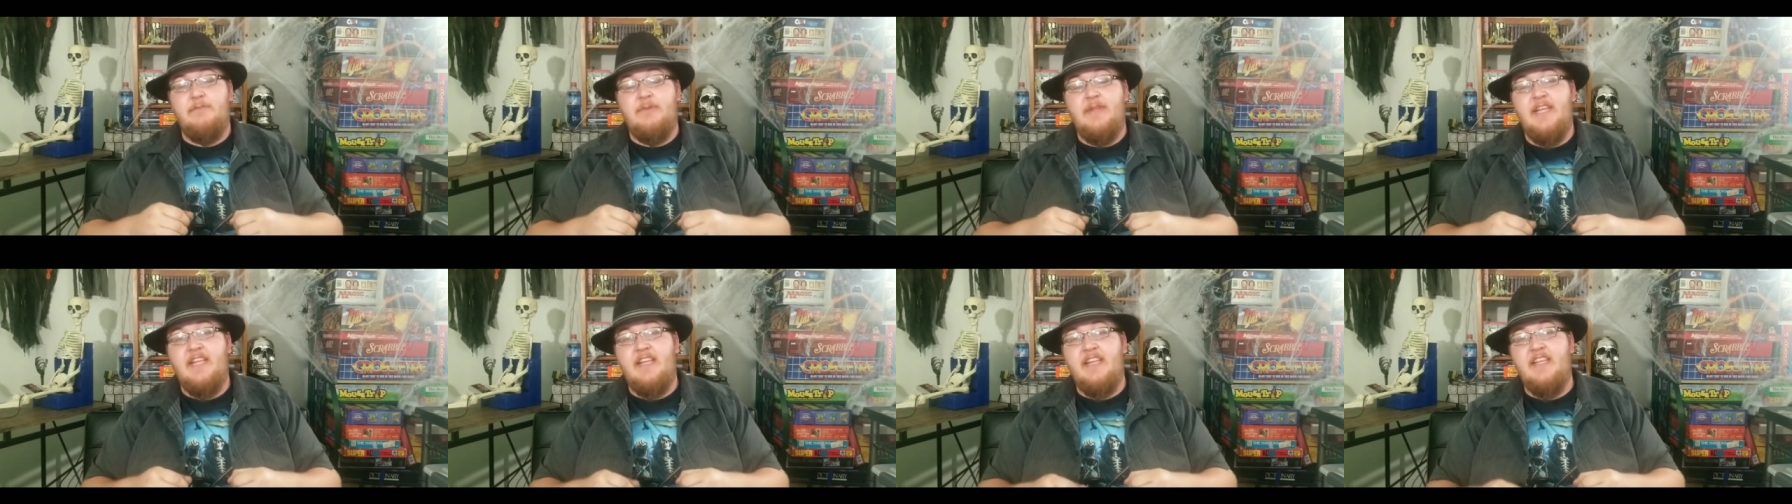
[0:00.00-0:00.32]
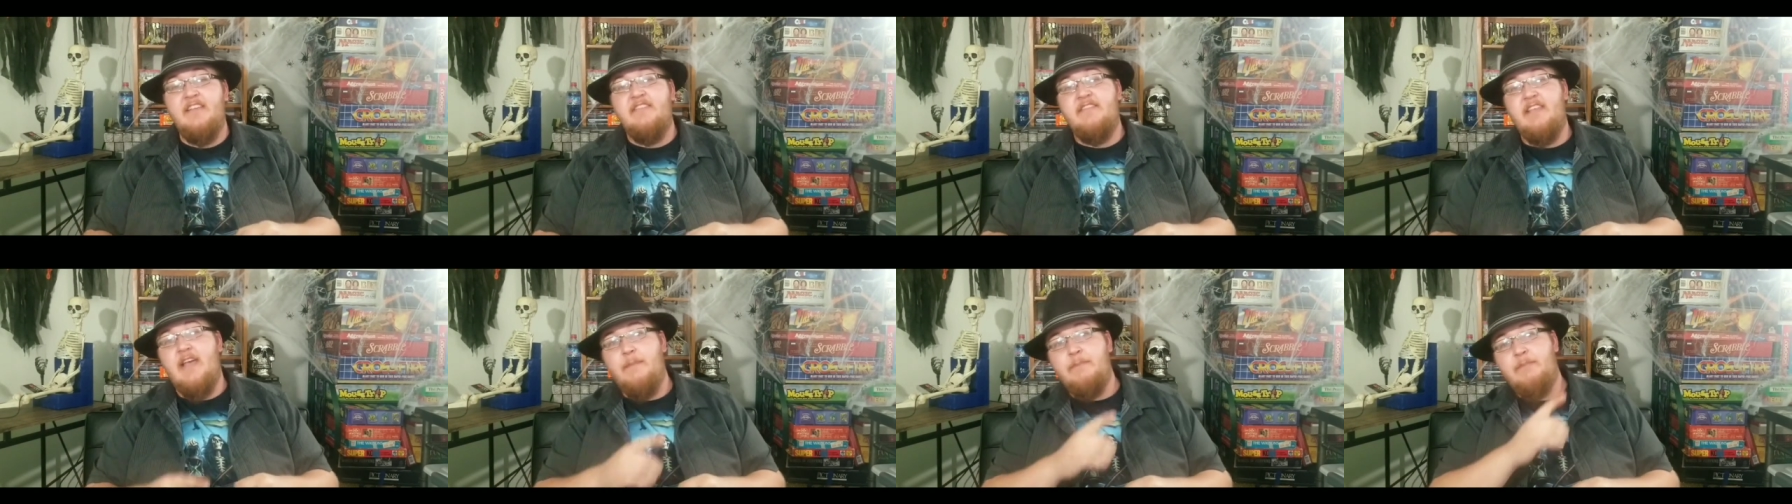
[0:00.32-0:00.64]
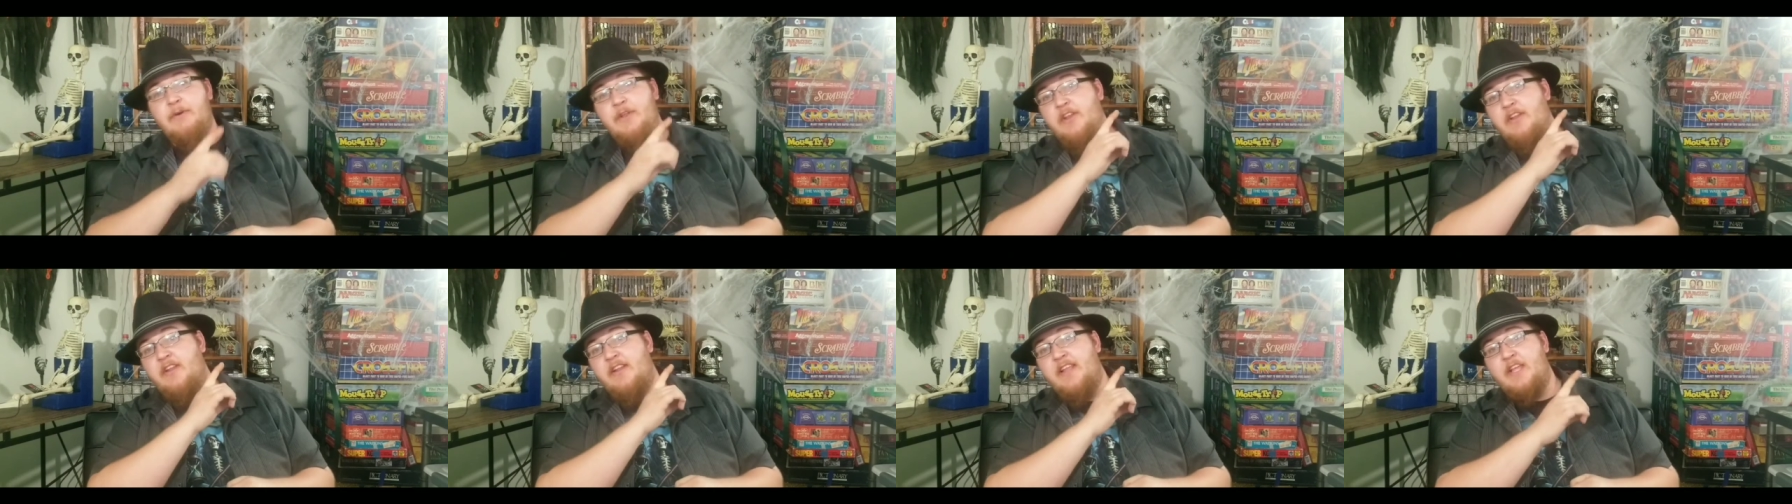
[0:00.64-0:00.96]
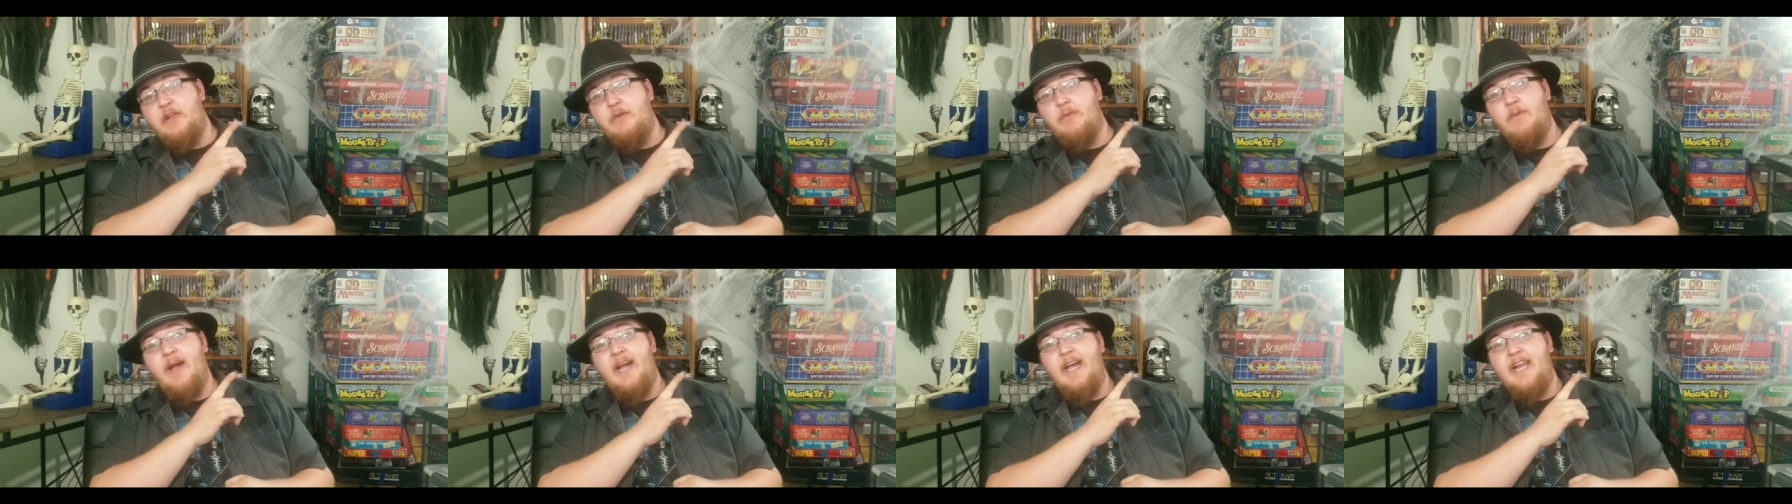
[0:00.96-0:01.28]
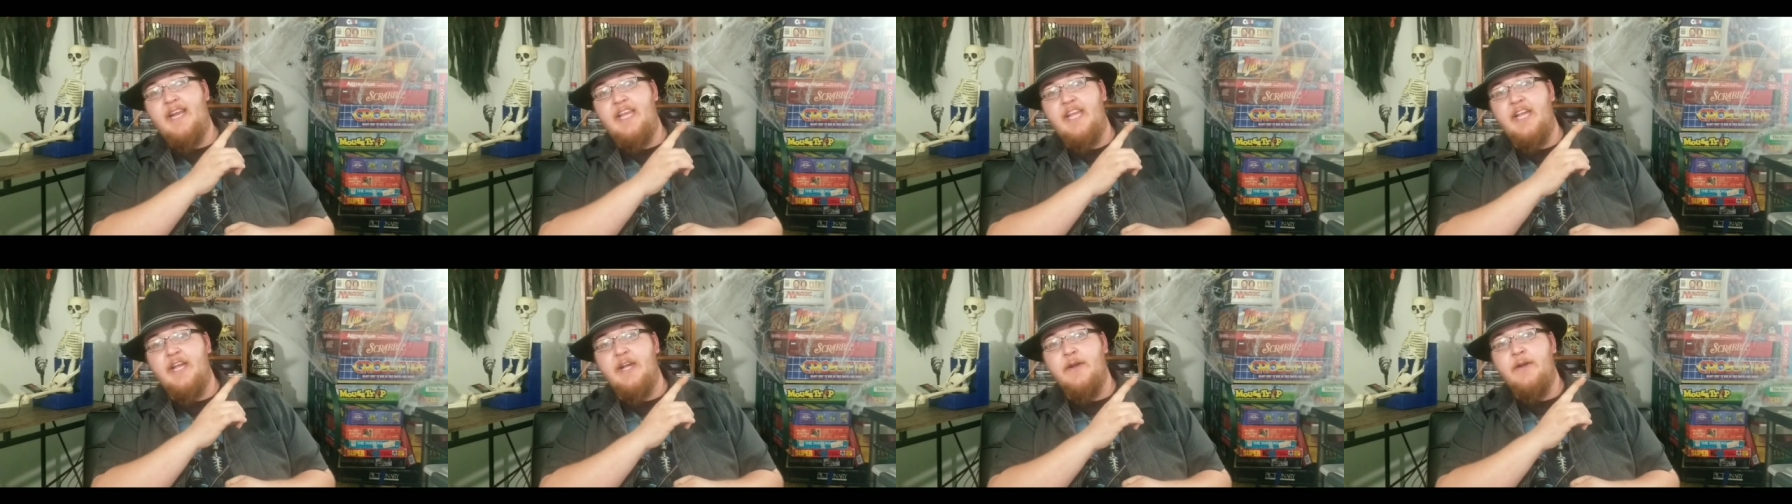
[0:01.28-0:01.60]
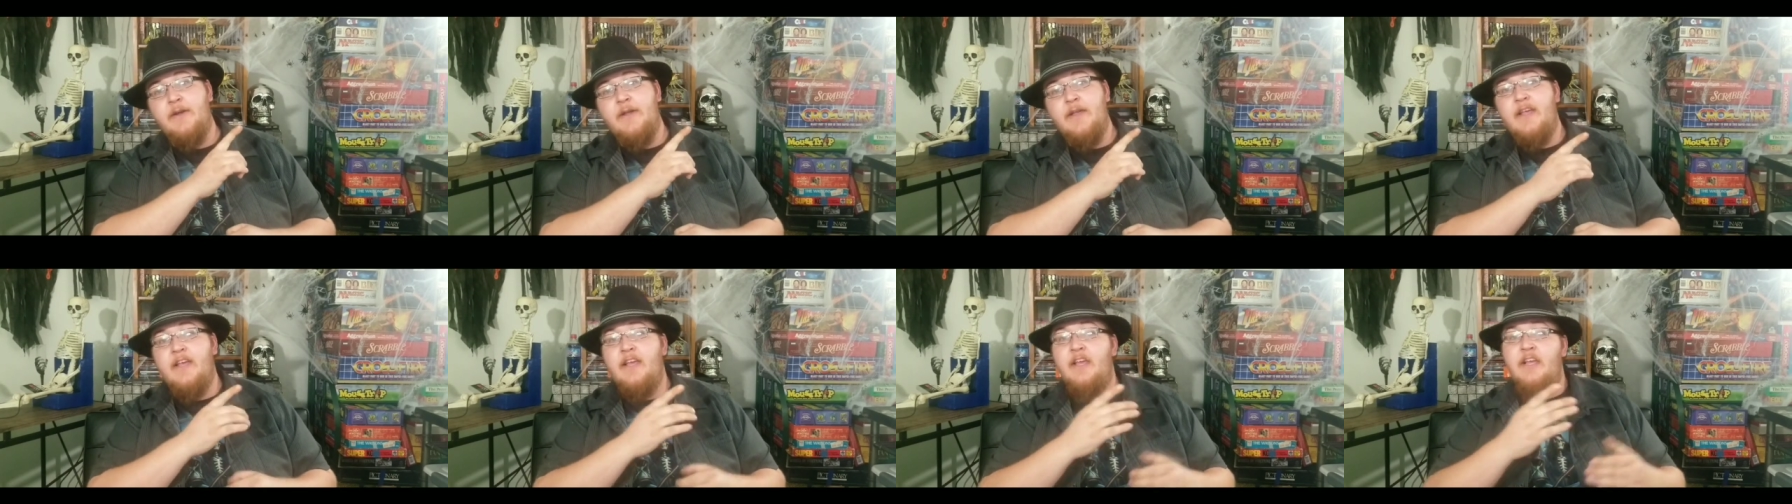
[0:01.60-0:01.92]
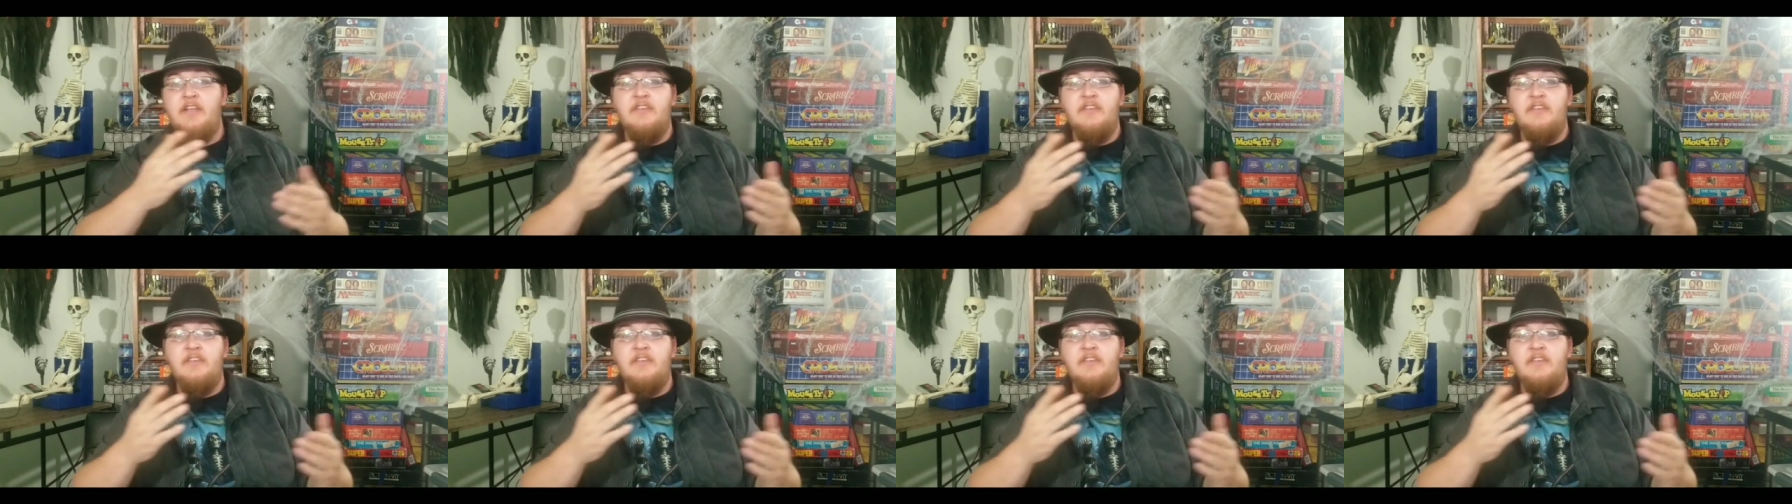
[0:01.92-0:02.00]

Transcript: playlist. I put a link right here.